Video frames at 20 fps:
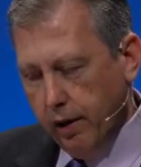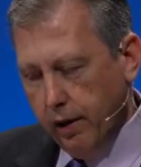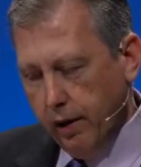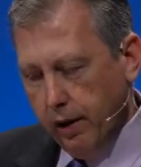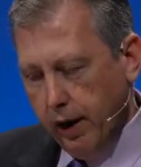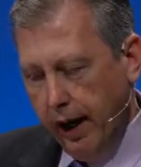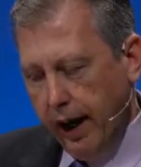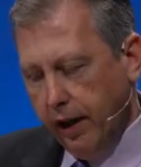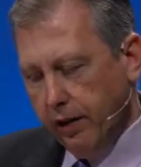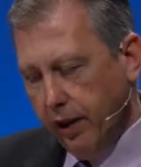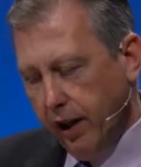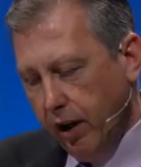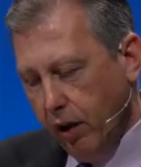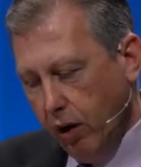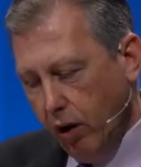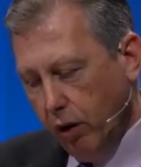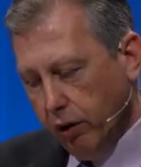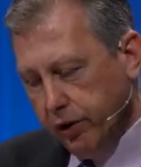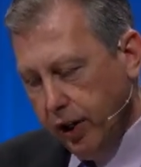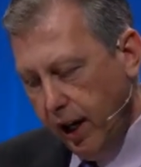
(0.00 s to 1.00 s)
and they
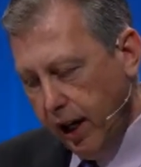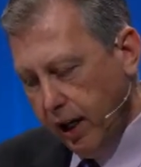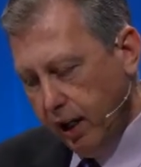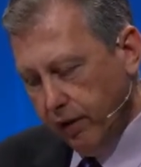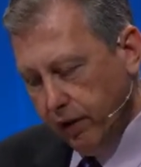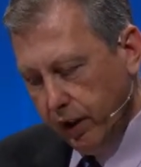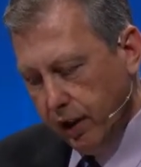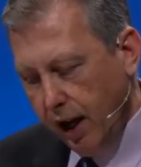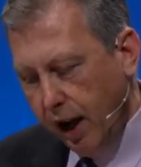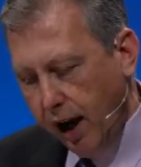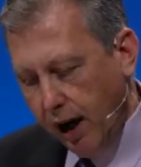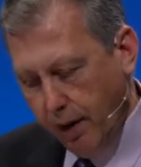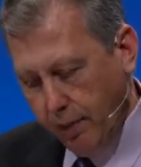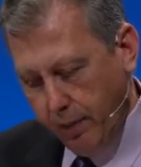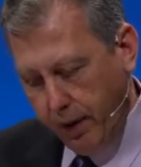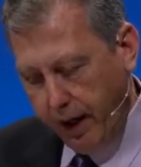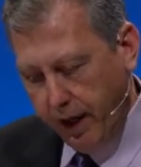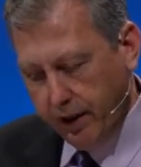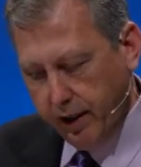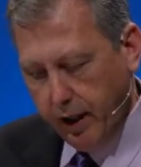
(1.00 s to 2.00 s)
all take of the cup
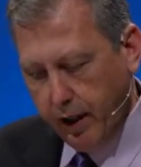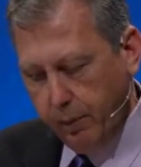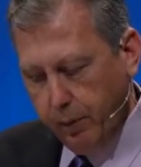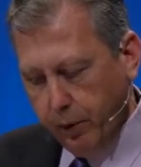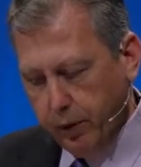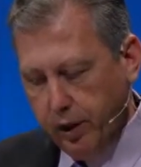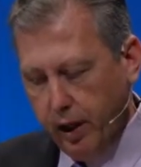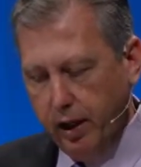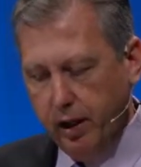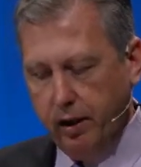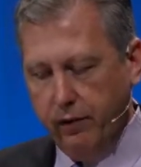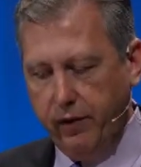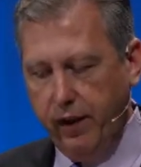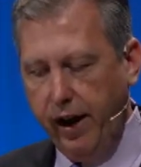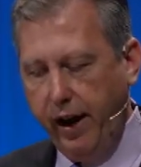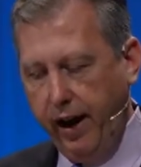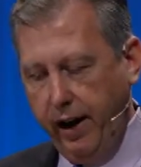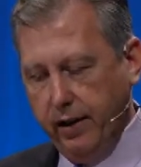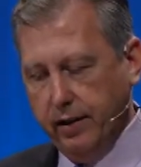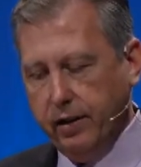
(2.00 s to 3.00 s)
and they partake of
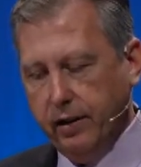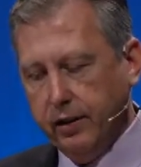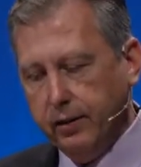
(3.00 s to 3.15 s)
that.